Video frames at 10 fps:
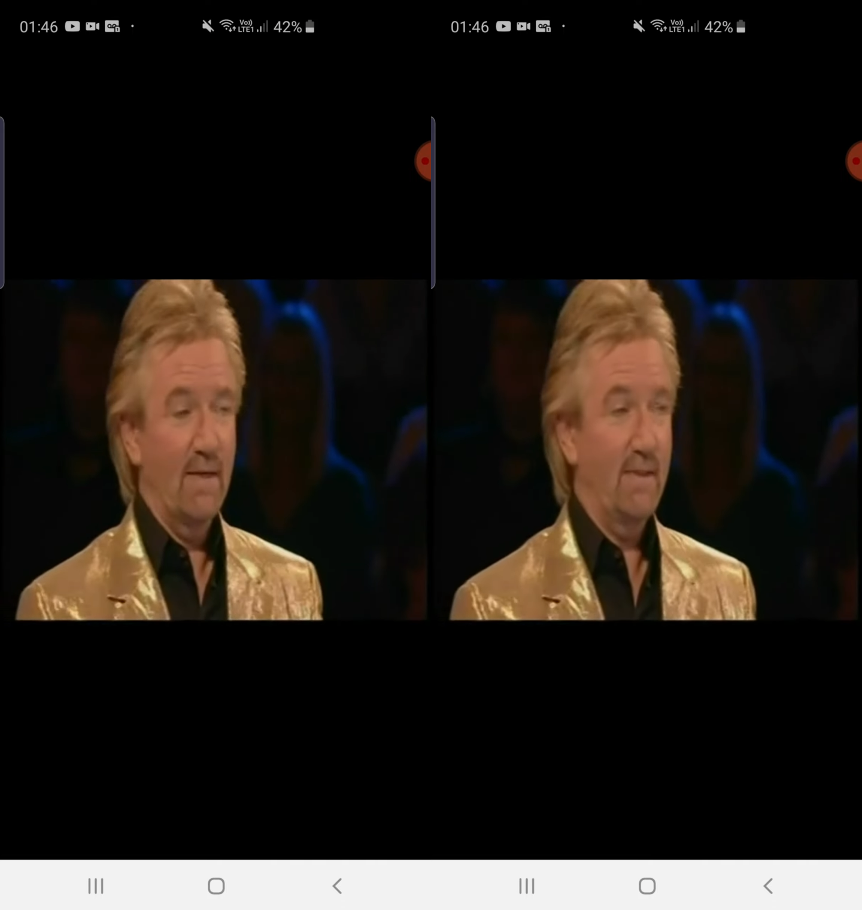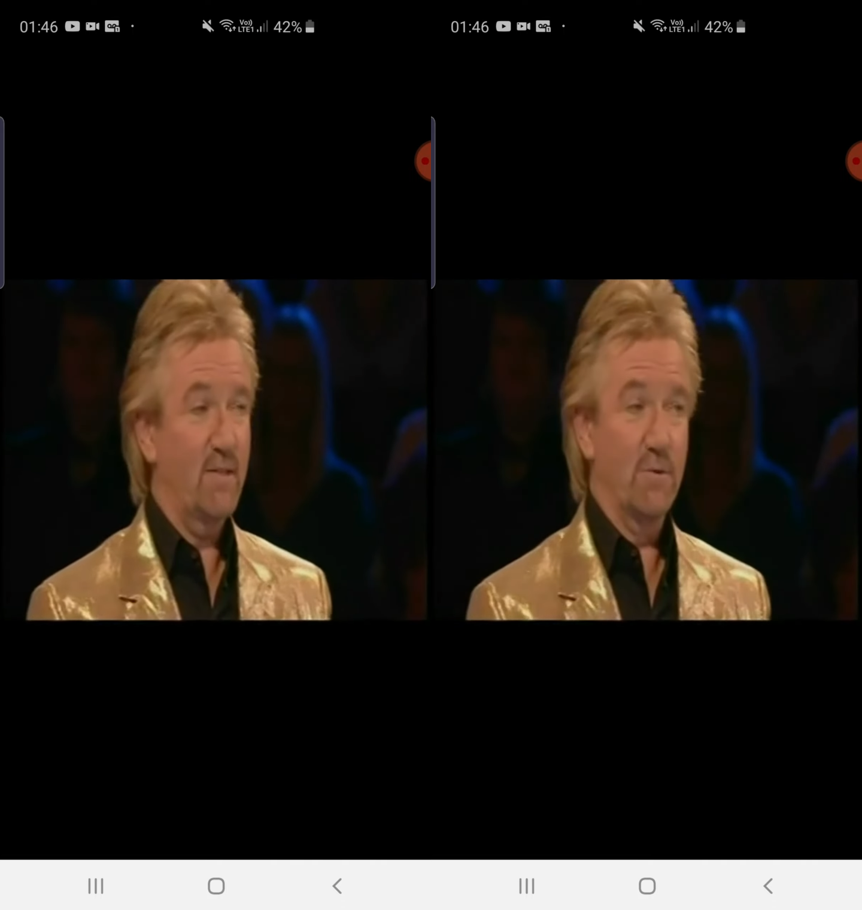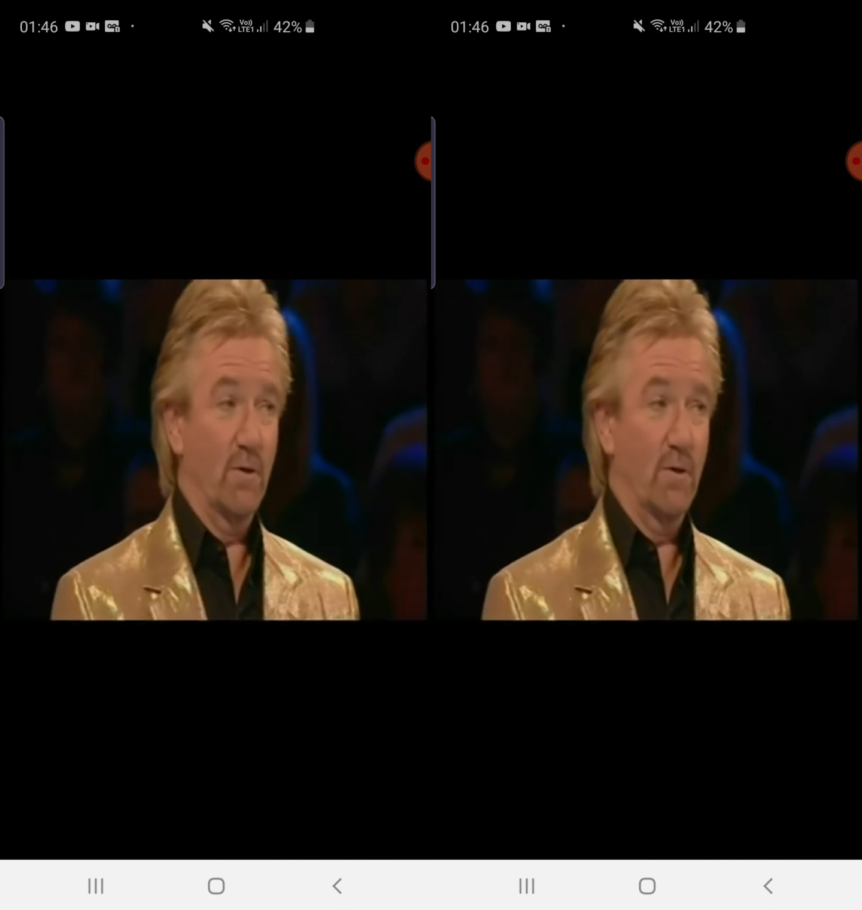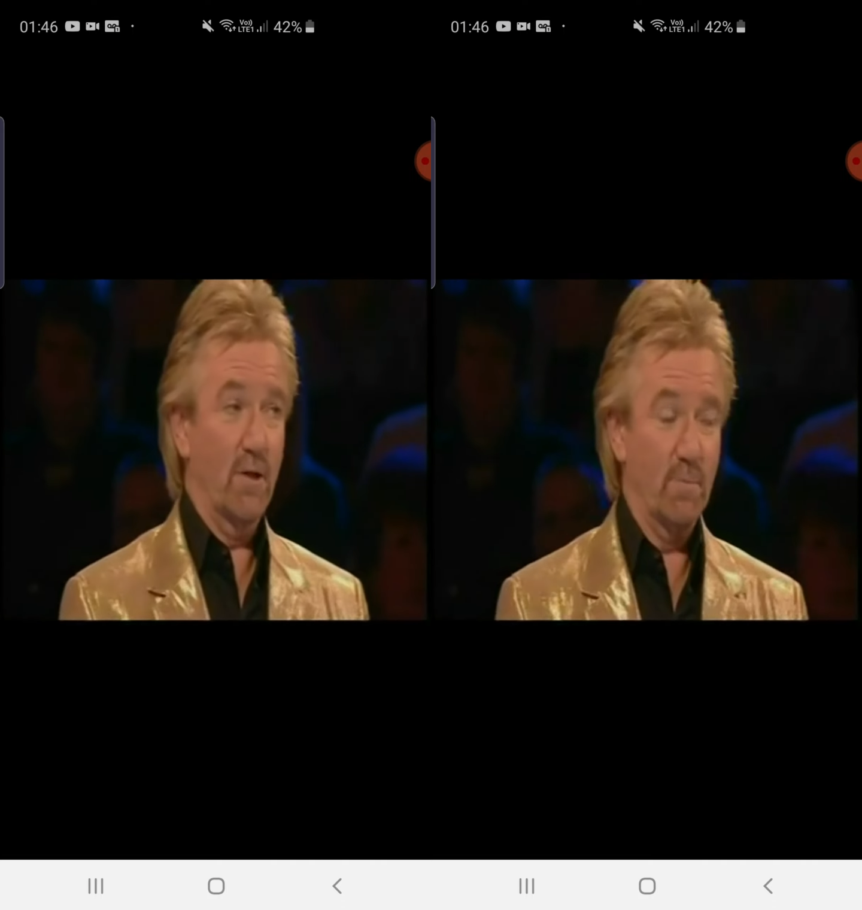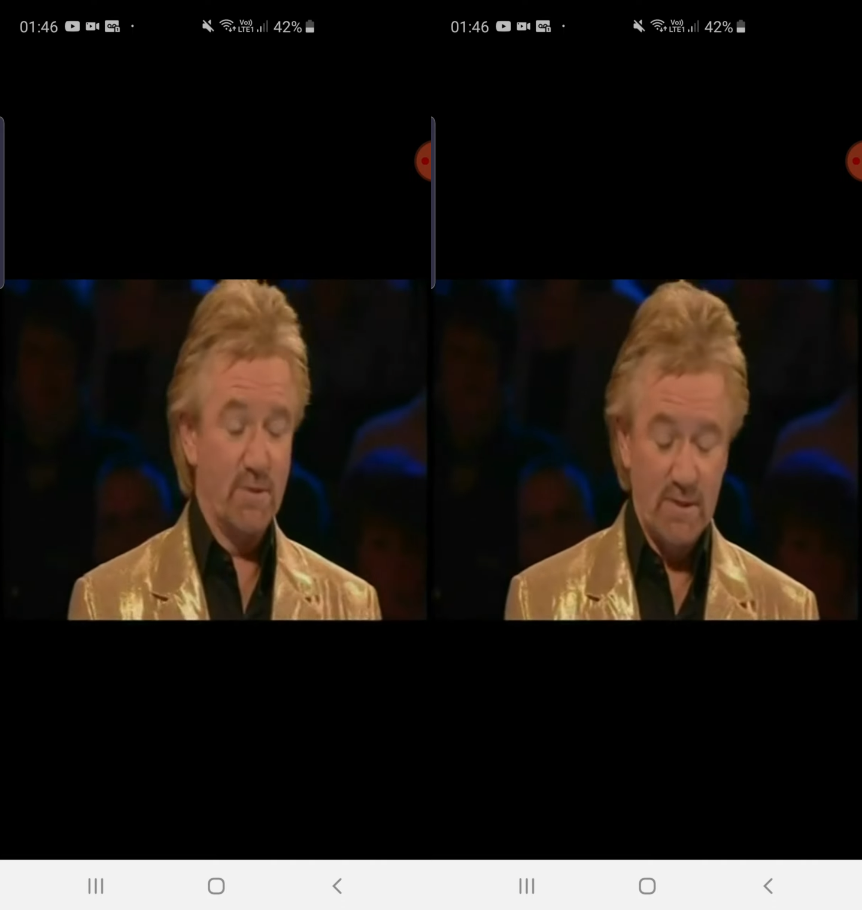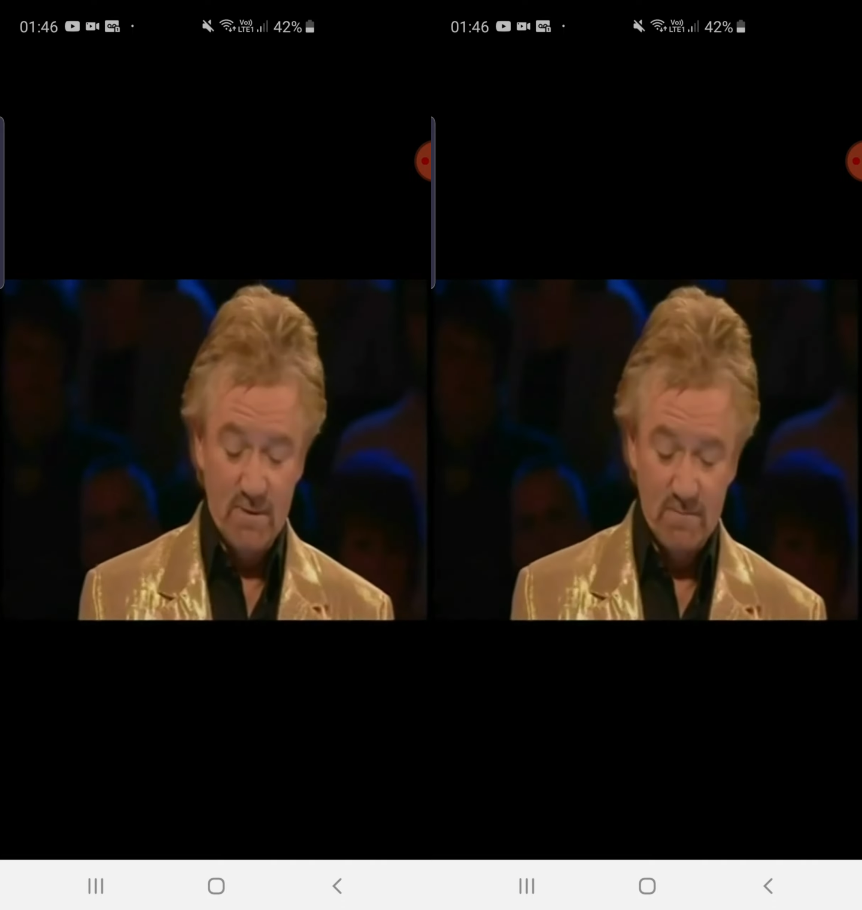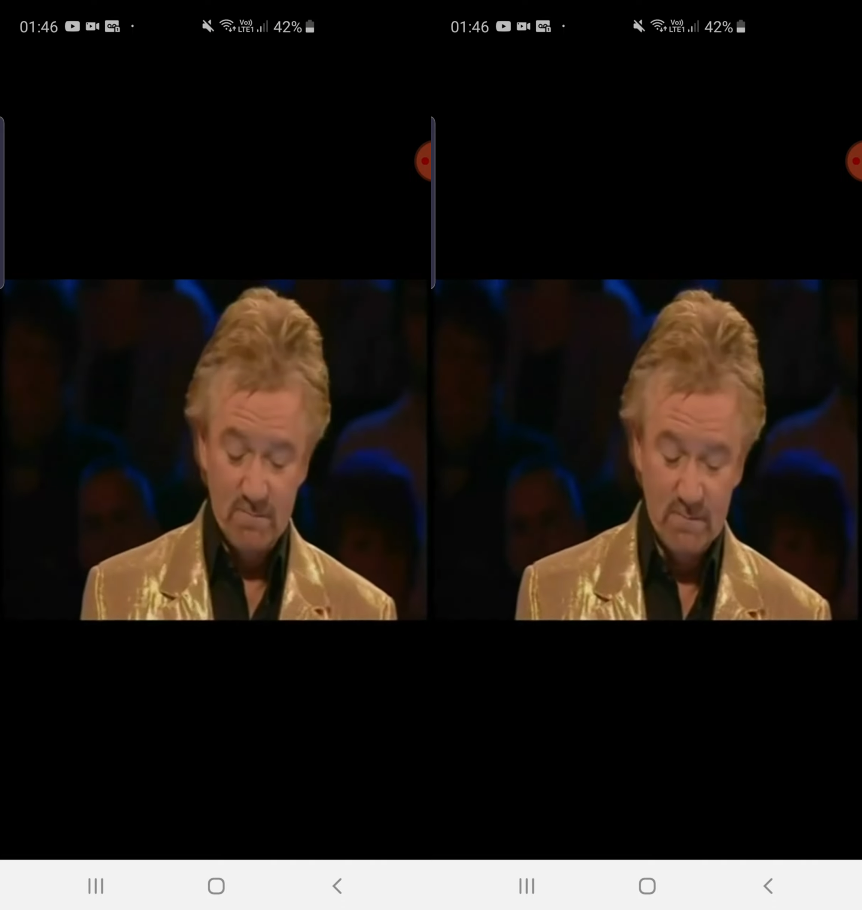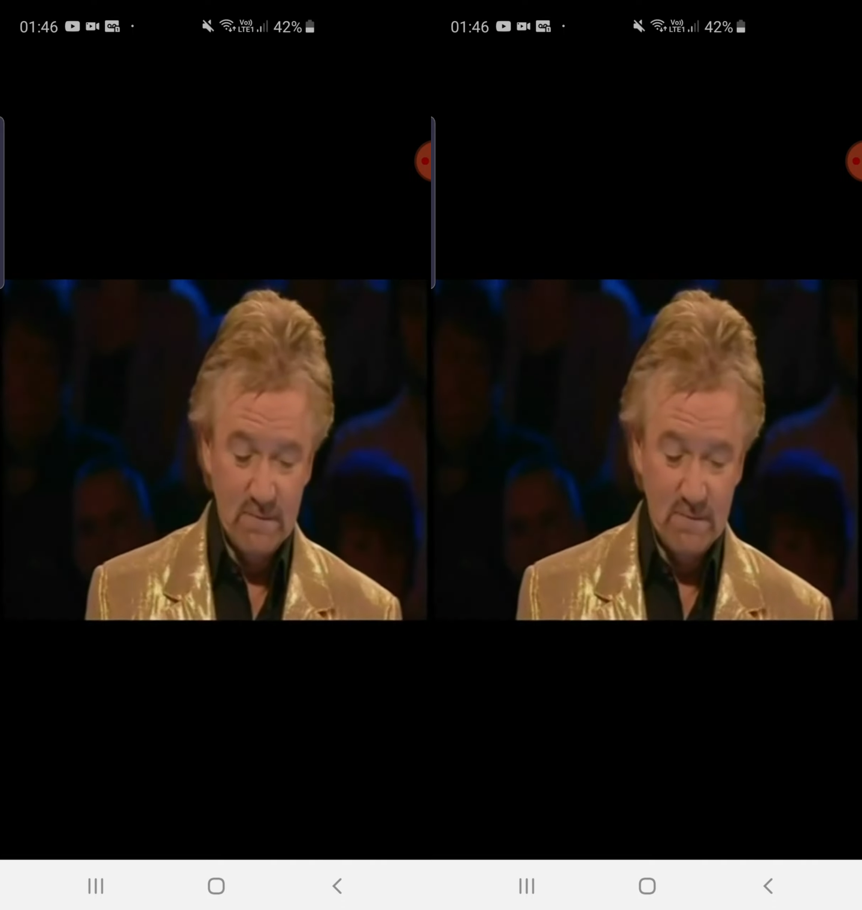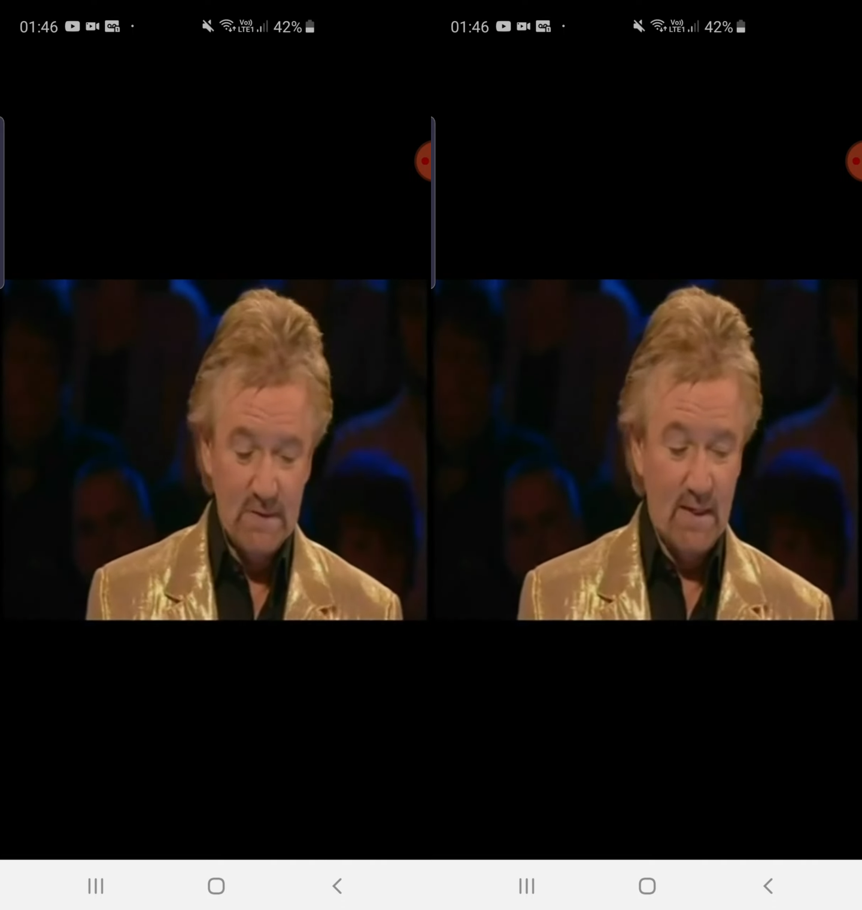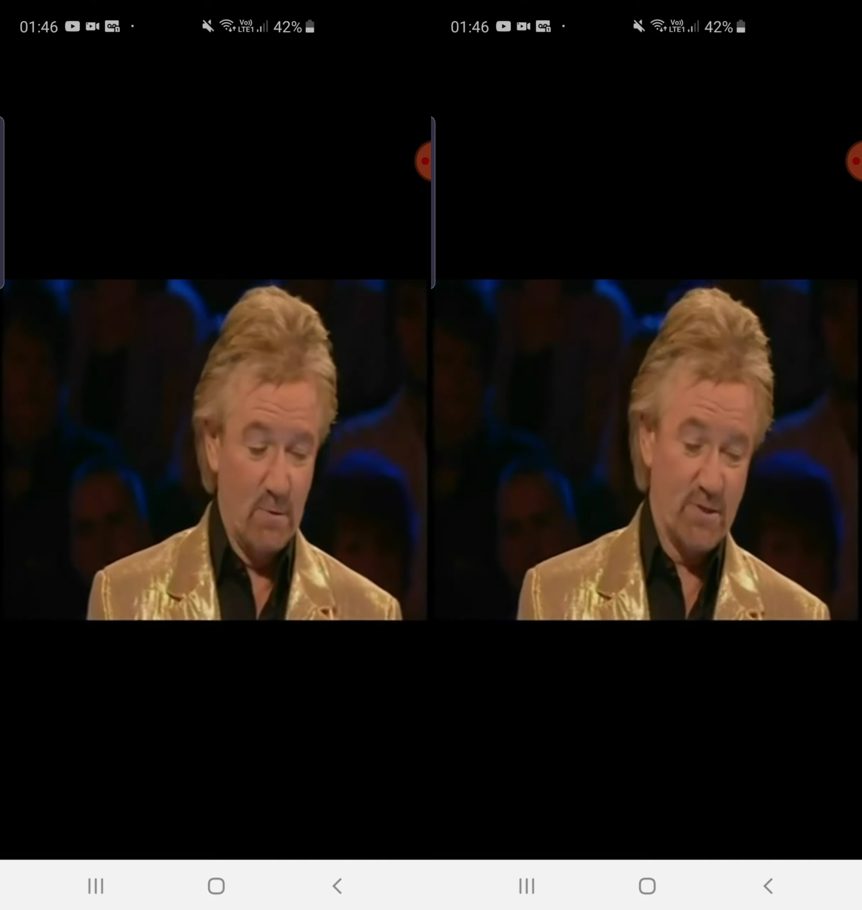He doesn't want a cup of tea.
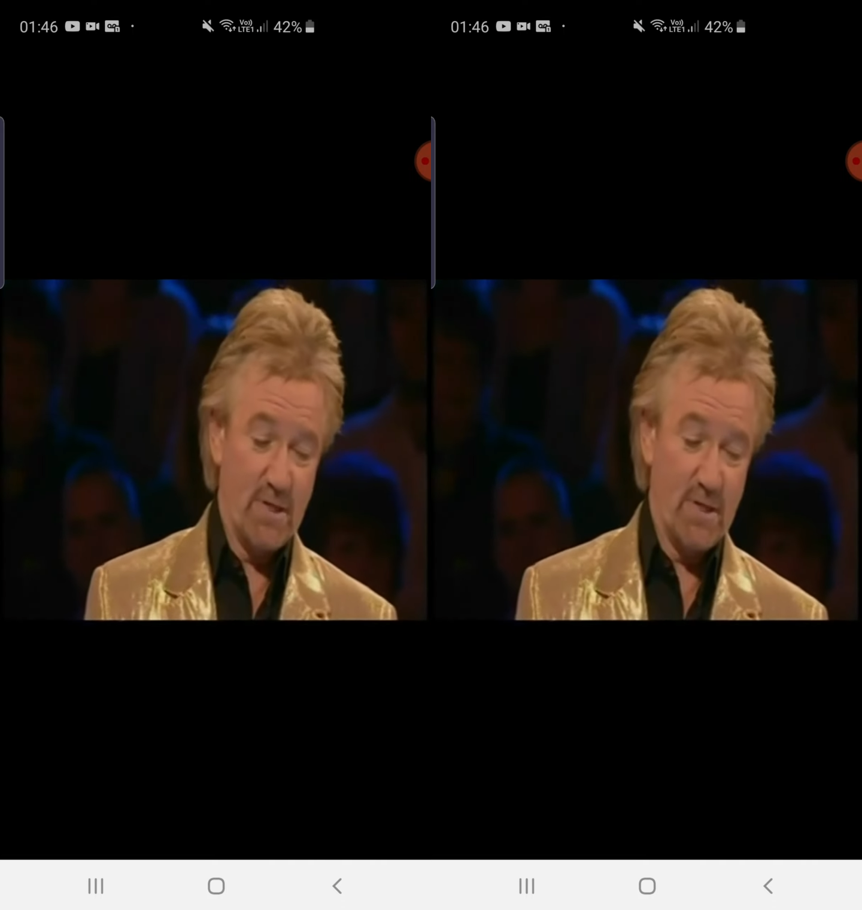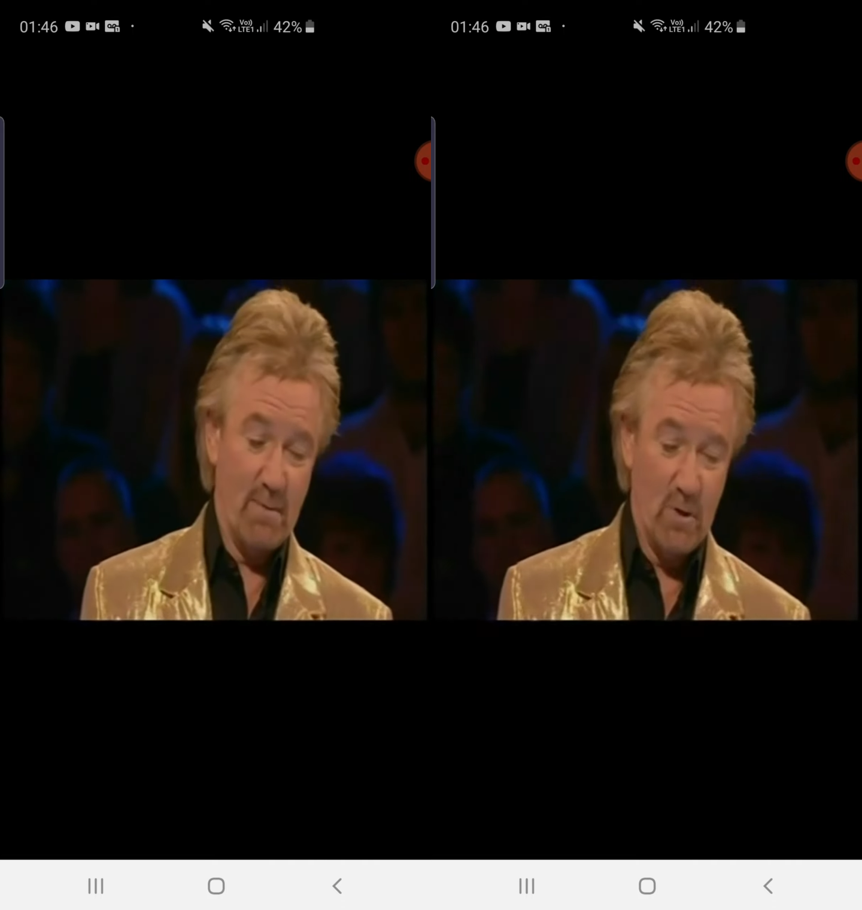He wants that